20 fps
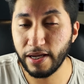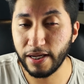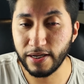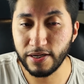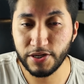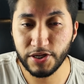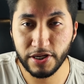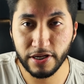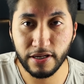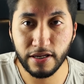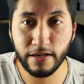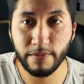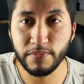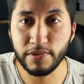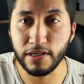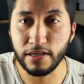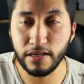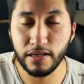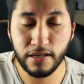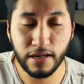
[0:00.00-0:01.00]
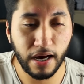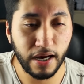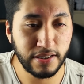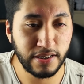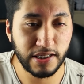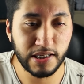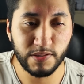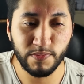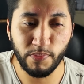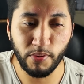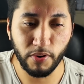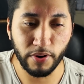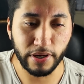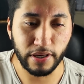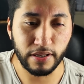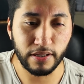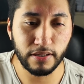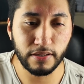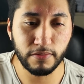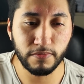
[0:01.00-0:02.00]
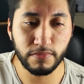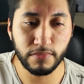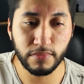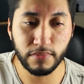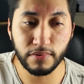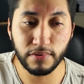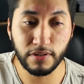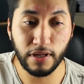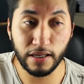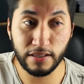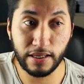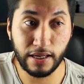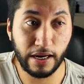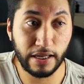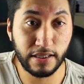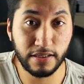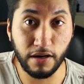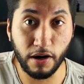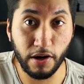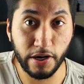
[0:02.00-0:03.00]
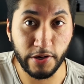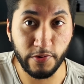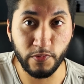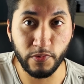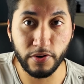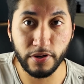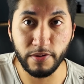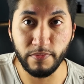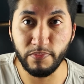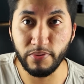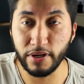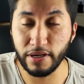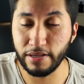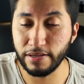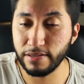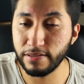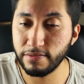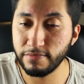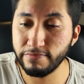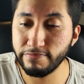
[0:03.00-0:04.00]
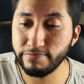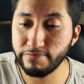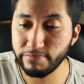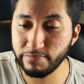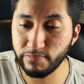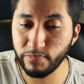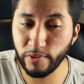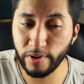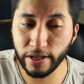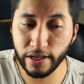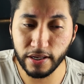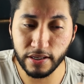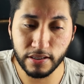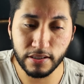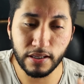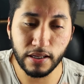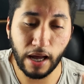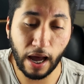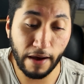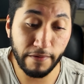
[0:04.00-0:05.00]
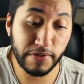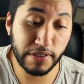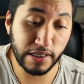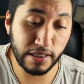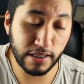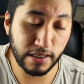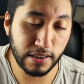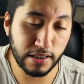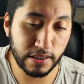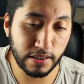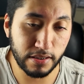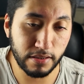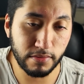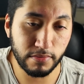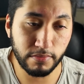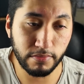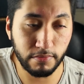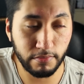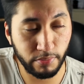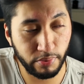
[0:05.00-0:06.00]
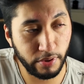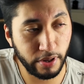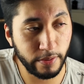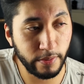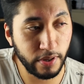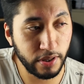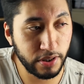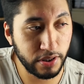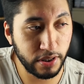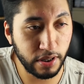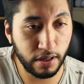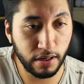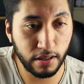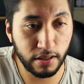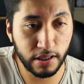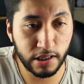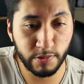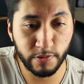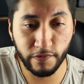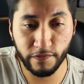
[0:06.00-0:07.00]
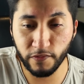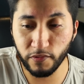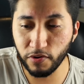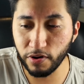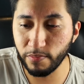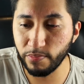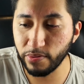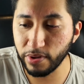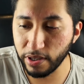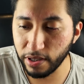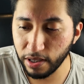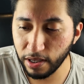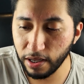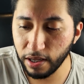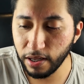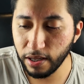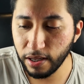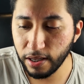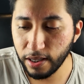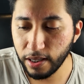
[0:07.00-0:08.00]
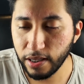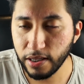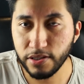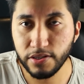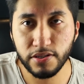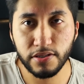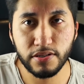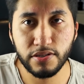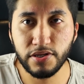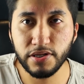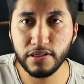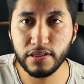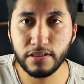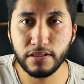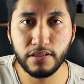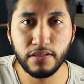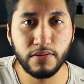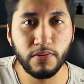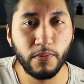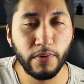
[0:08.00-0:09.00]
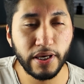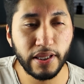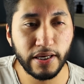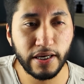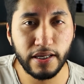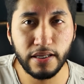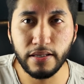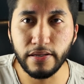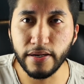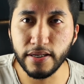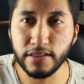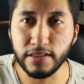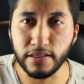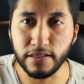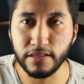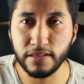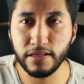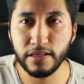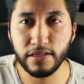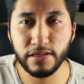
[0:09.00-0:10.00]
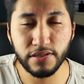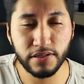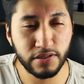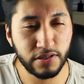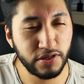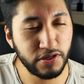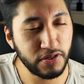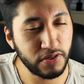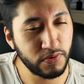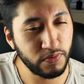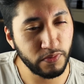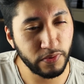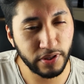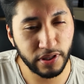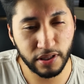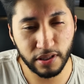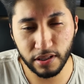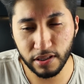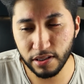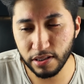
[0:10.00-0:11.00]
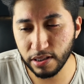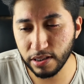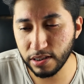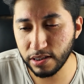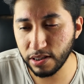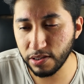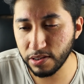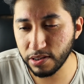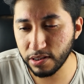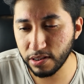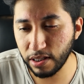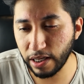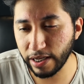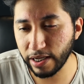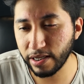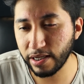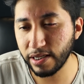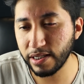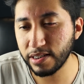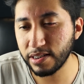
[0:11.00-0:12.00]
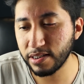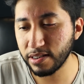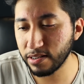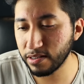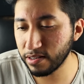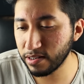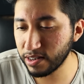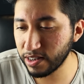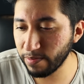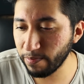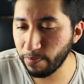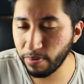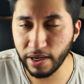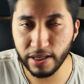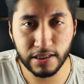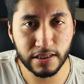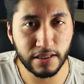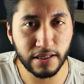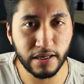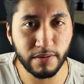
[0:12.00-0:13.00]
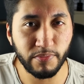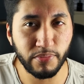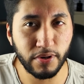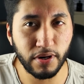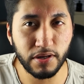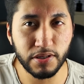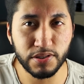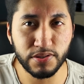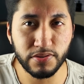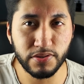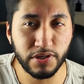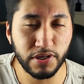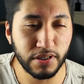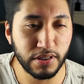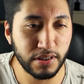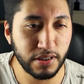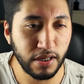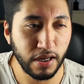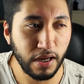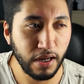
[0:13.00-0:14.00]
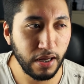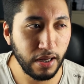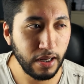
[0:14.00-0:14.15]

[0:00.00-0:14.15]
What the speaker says: and Shin Lim did not disappoint. Not that I thought he would, but really good. I've seen this pretty much all of this before, but just the way that he does it, he just with so like his simplistic but also just